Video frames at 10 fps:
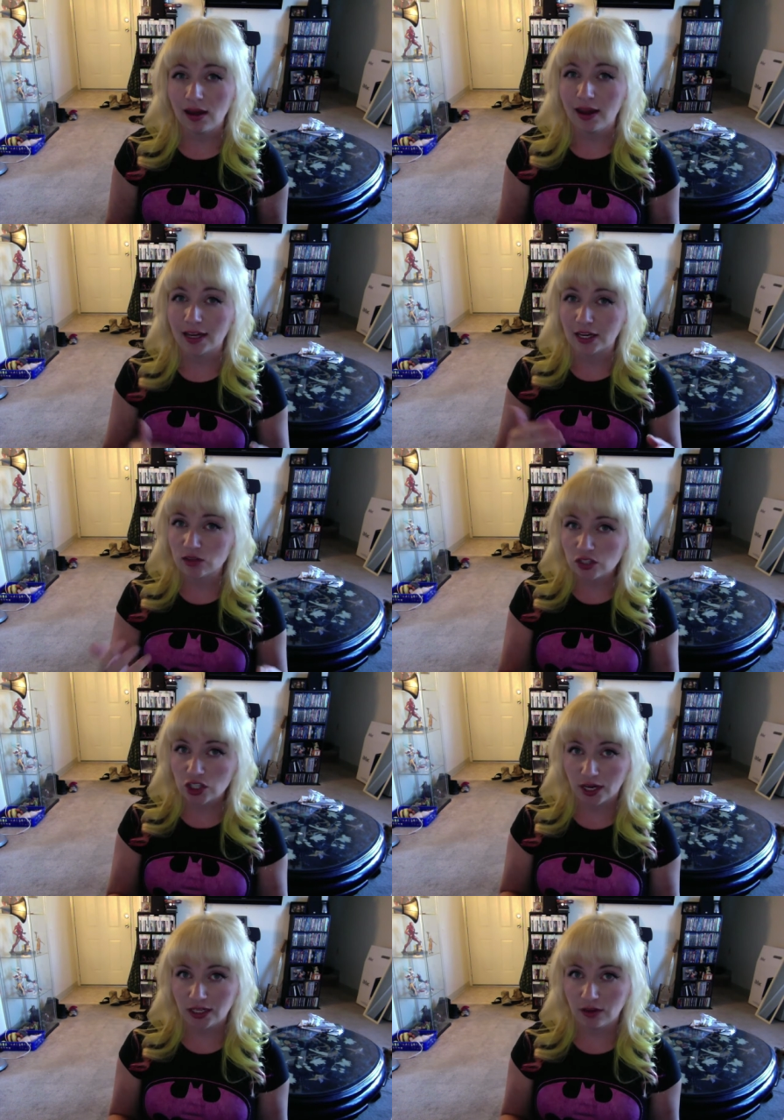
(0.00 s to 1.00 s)
it gives a
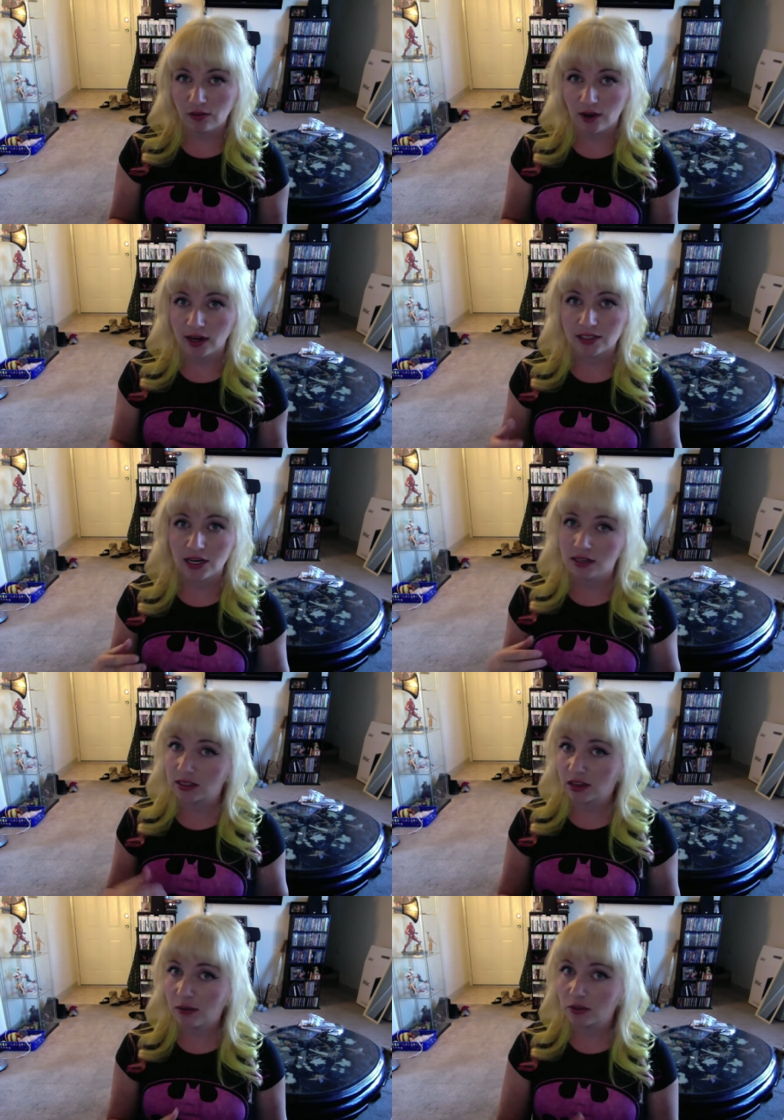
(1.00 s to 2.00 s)
shiny effect, and it's a
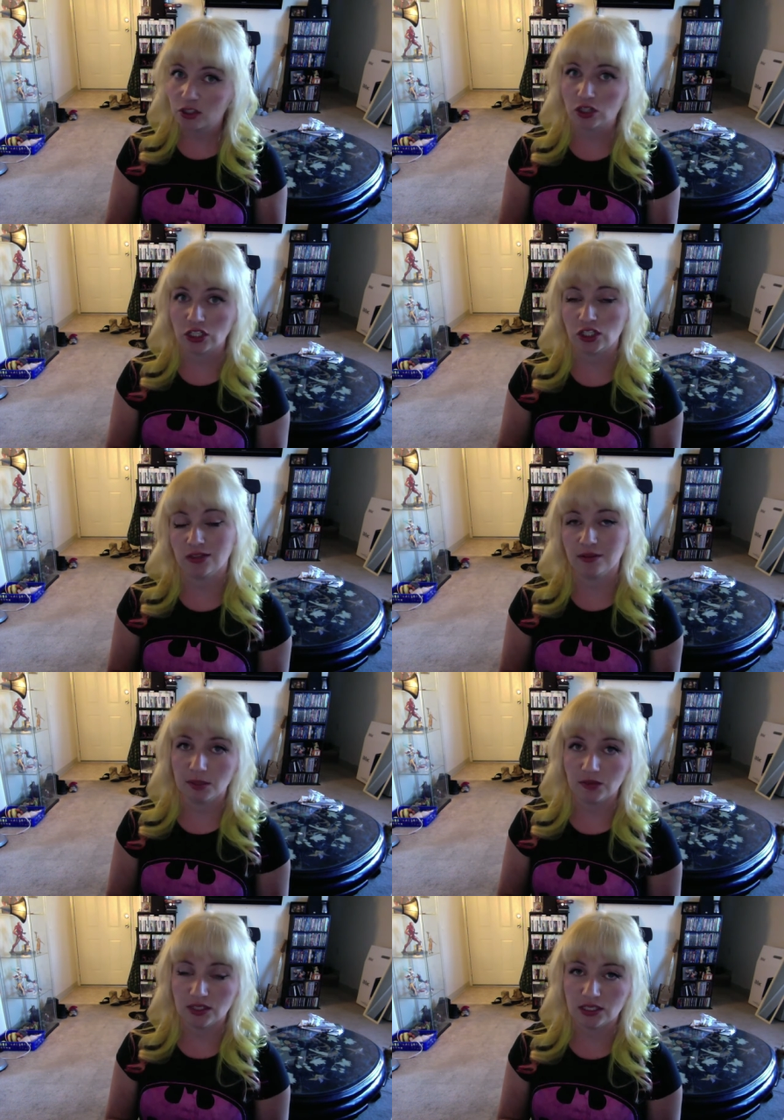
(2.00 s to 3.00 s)
lot more stretchy than a
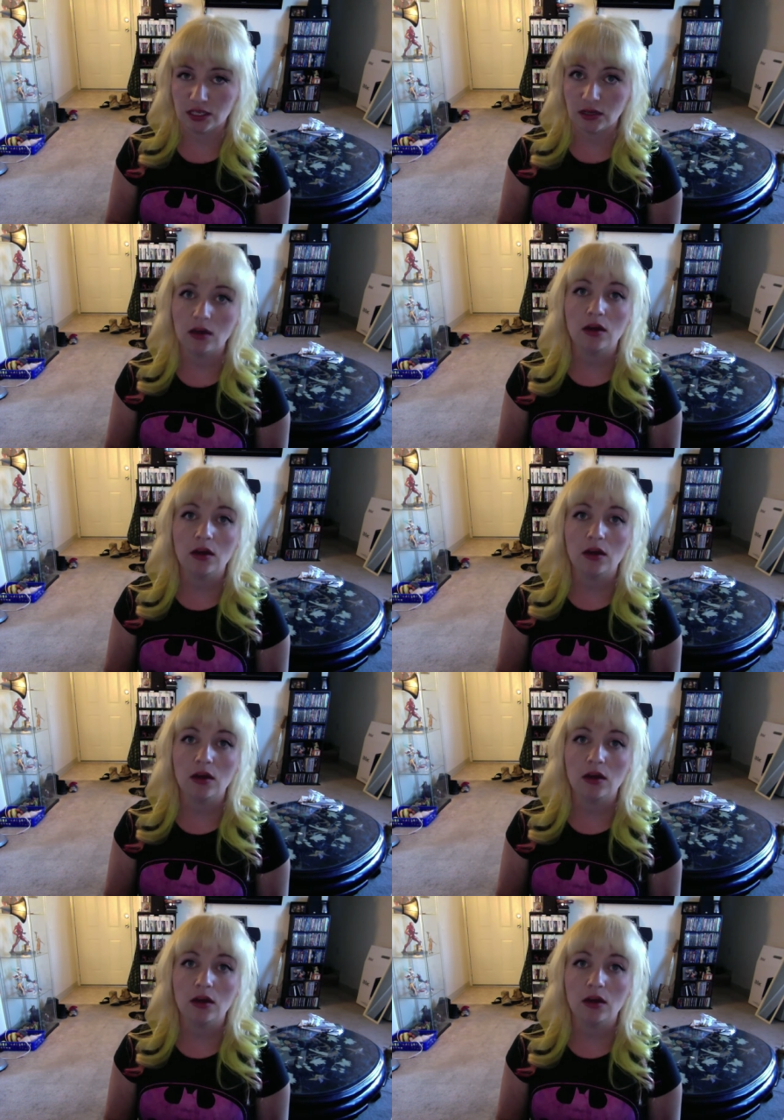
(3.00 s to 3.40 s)
PVC.